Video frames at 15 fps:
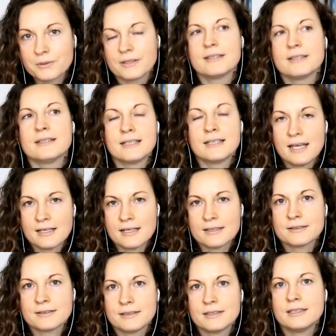So,
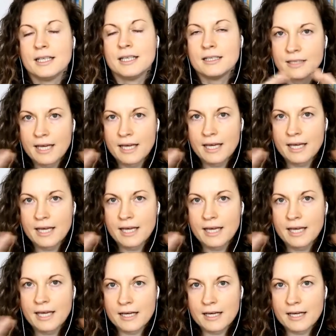again, in the